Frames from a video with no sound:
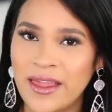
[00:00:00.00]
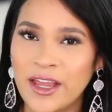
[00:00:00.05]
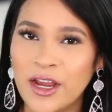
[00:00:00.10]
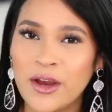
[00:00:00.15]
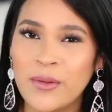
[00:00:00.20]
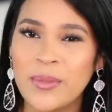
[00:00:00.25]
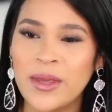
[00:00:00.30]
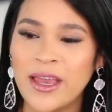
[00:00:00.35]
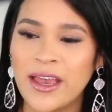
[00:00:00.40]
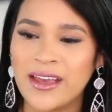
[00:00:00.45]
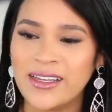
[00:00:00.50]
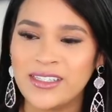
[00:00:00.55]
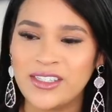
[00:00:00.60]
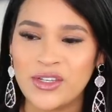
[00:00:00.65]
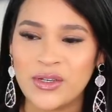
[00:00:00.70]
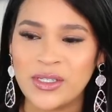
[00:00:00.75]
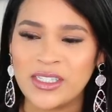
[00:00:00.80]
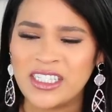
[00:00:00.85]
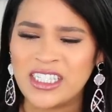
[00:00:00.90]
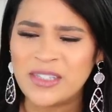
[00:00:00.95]
in there because
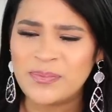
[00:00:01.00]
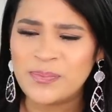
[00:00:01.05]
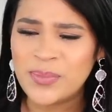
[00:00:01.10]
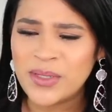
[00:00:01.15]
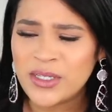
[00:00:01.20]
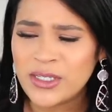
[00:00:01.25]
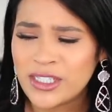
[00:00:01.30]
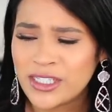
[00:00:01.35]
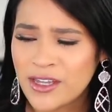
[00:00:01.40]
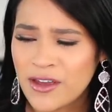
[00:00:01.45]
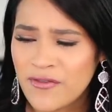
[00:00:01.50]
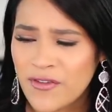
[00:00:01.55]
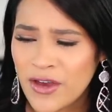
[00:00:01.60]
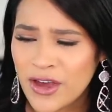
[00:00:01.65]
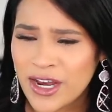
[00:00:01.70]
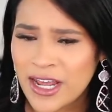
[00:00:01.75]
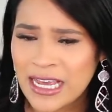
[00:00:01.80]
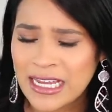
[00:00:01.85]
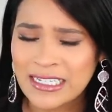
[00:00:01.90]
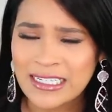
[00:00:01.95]
you can spill stuff
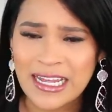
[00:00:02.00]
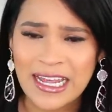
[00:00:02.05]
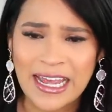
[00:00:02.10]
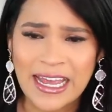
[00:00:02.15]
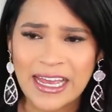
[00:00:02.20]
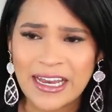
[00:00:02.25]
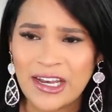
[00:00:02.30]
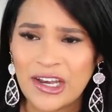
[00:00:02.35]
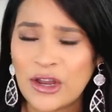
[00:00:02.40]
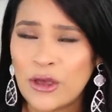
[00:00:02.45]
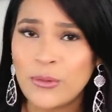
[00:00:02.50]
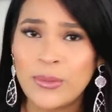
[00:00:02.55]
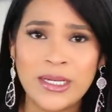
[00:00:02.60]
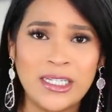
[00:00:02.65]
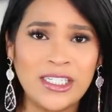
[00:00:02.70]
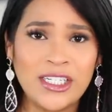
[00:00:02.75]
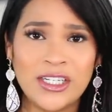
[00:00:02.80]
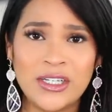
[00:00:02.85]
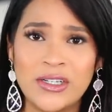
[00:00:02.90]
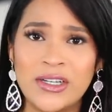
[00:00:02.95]
on it and no
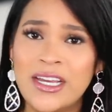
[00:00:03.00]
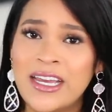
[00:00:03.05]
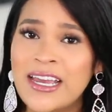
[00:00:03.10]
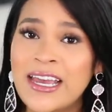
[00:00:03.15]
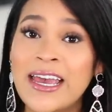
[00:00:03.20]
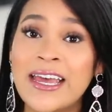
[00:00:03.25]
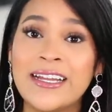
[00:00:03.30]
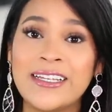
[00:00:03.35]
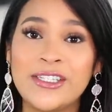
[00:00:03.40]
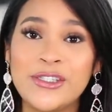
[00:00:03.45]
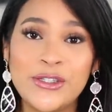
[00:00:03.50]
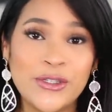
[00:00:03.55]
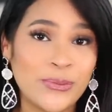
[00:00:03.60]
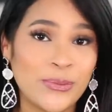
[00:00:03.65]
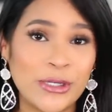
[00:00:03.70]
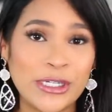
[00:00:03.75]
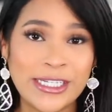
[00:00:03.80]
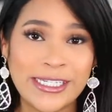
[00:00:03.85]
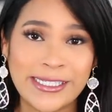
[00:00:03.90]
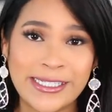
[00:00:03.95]
big deal. It is
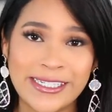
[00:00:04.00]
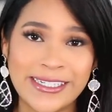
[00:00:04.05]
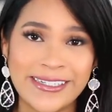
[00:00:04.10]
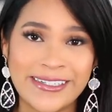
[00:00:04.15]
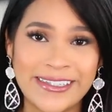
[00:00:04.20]
super easy